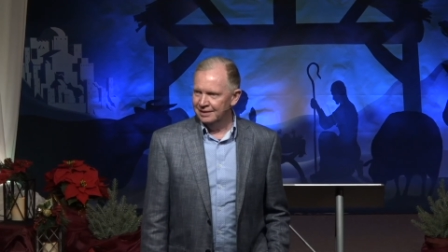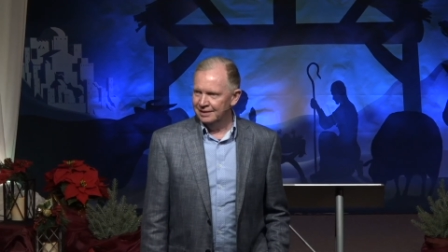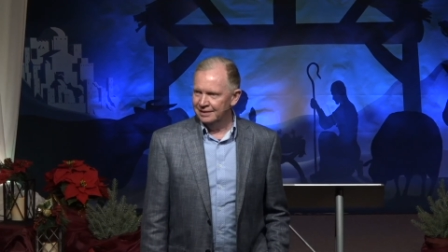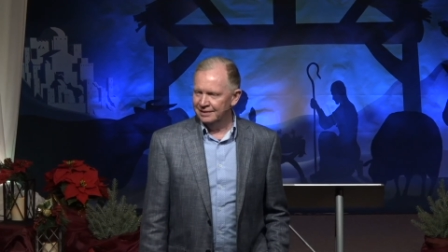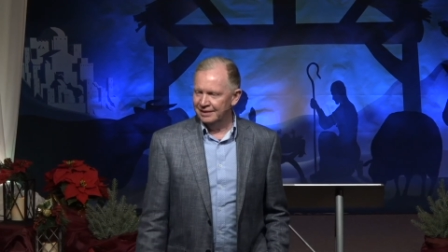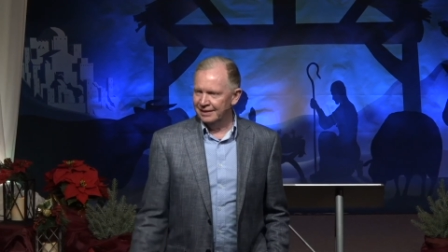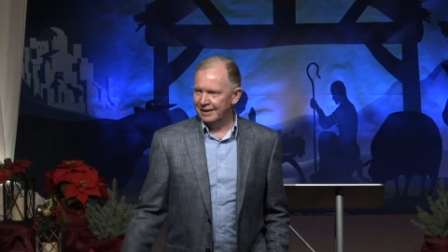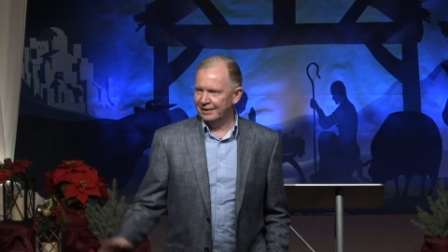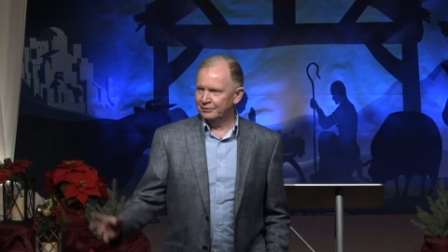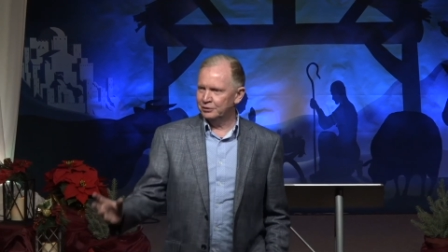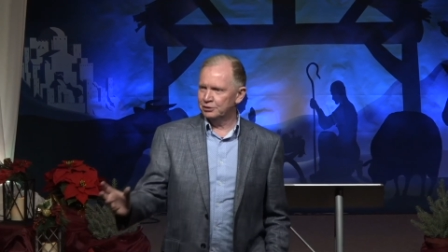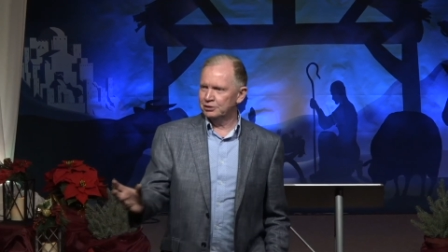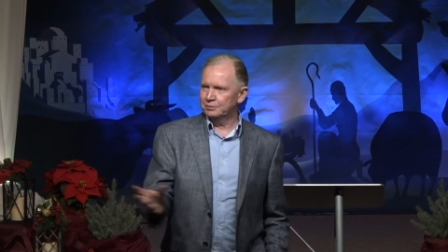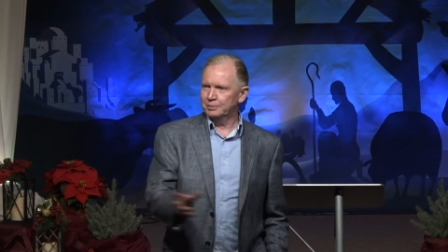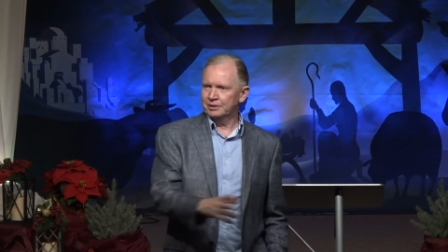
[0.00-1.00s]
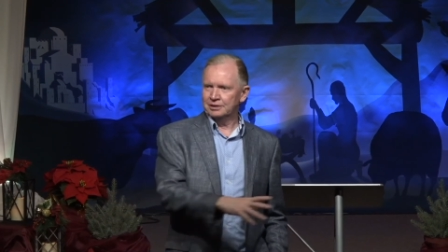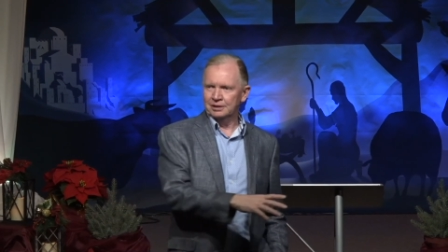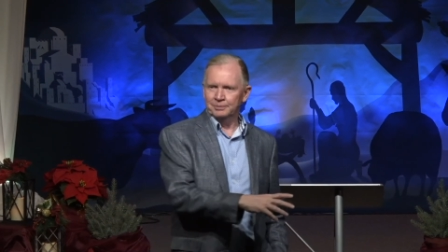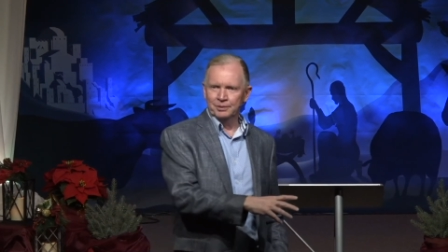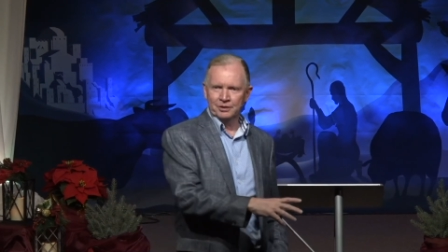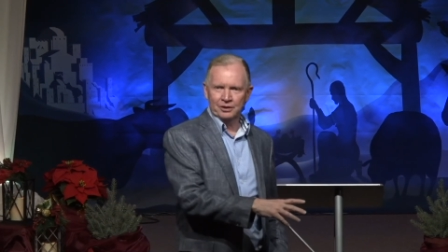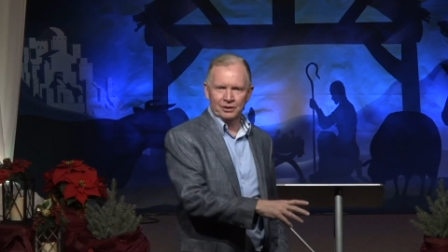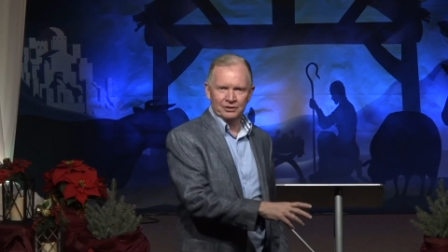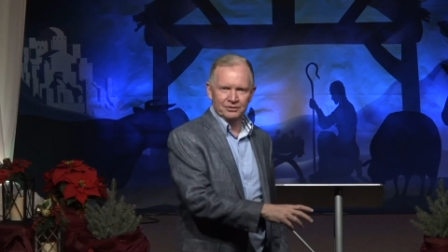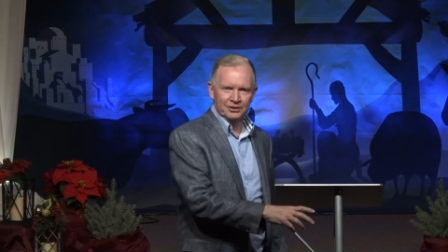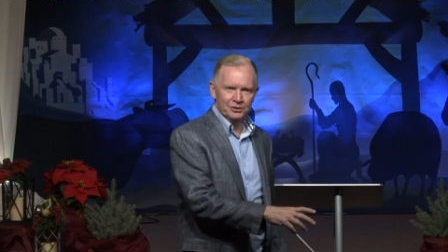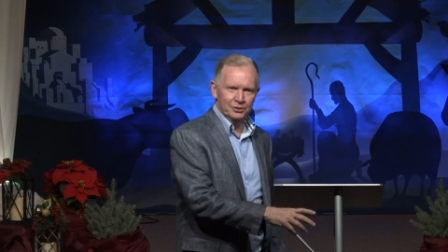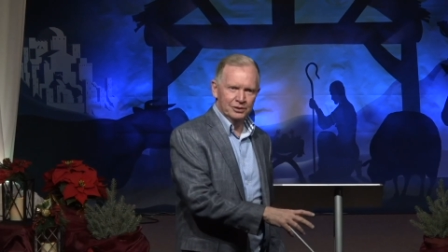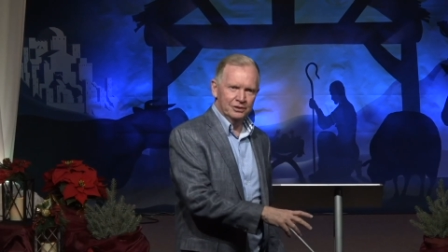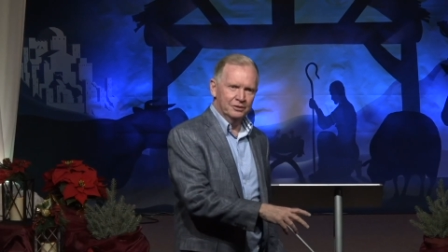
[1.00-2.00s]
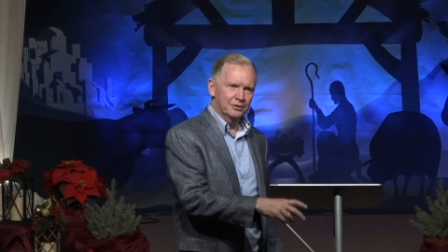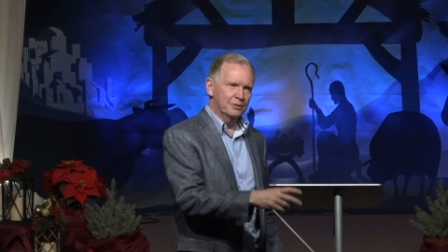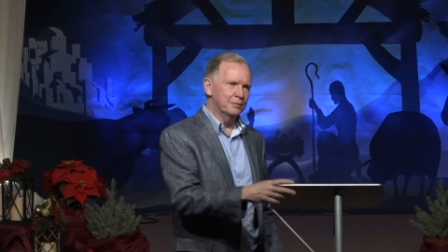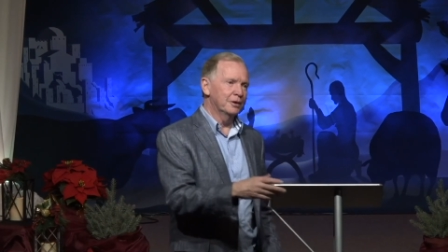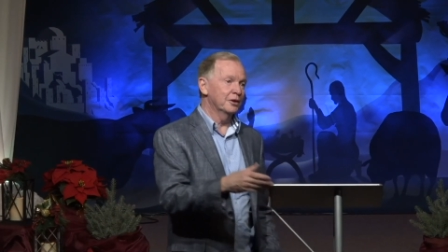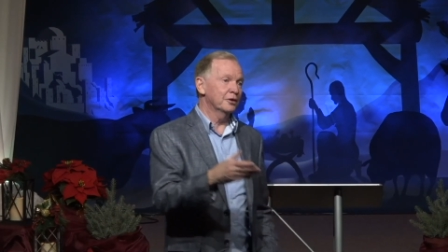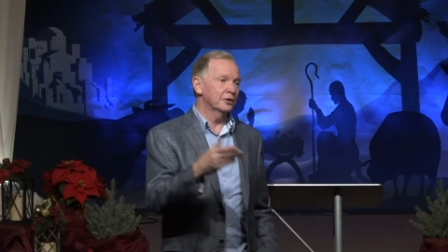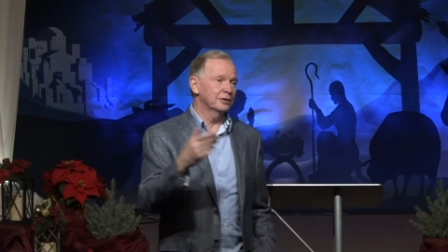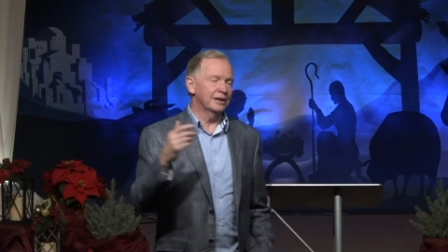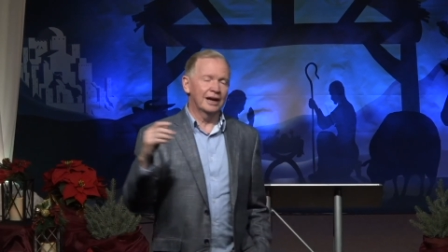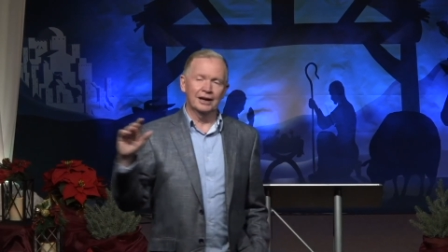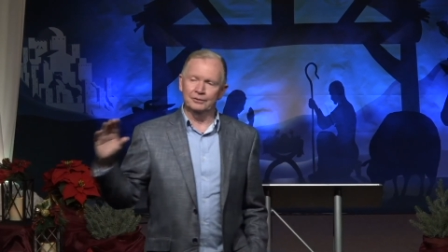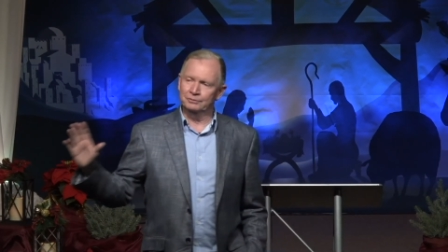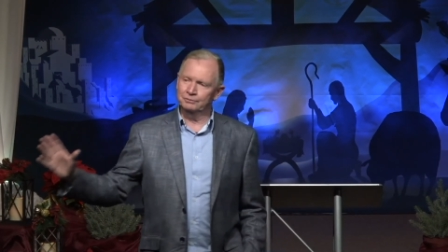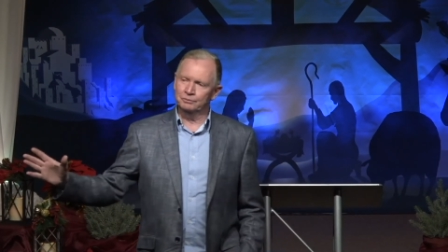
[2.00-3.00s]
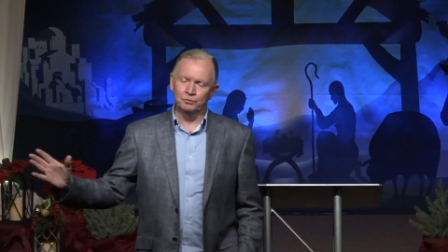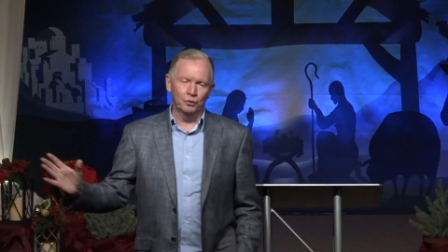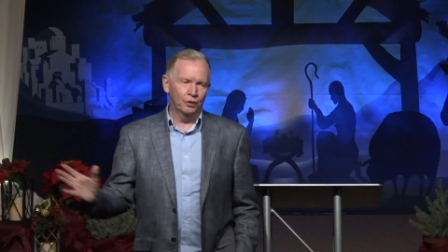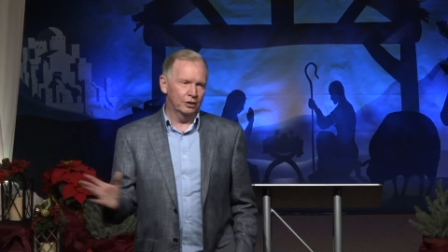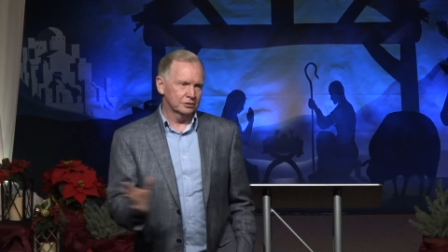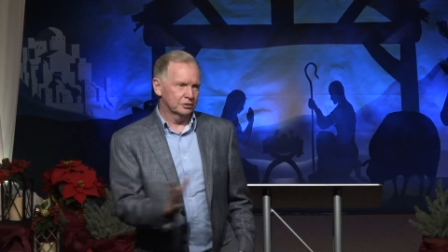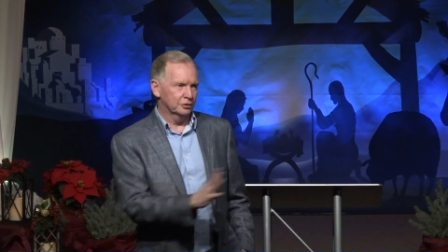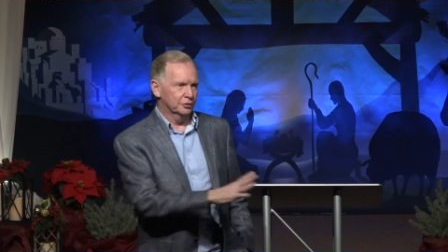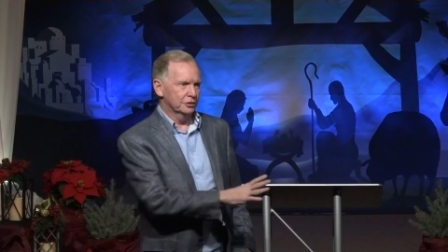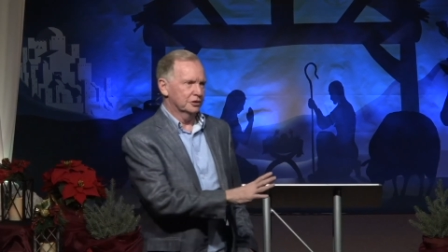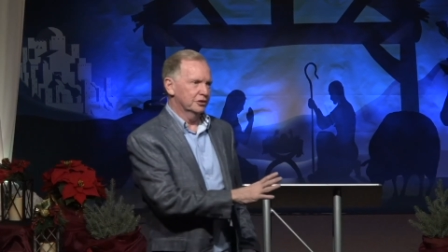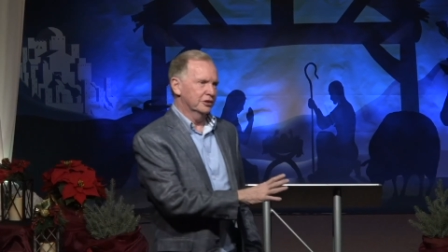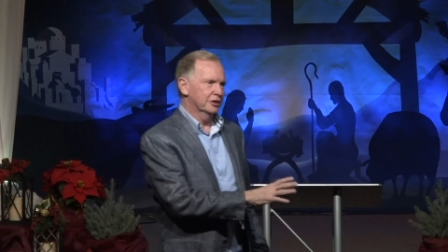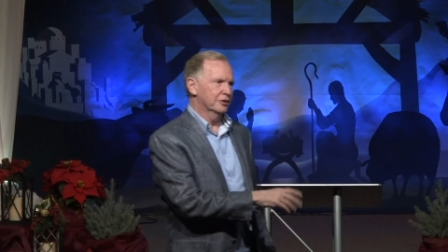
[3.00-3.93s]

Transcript: And then after she picked up her coffee or whatever, and the mother, I walked over to the other